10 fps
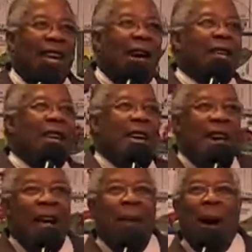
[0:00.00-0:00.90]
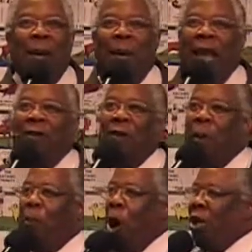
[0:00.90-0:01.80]
Can anybody leave a
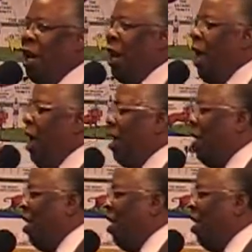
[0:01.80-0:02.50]
report tonight?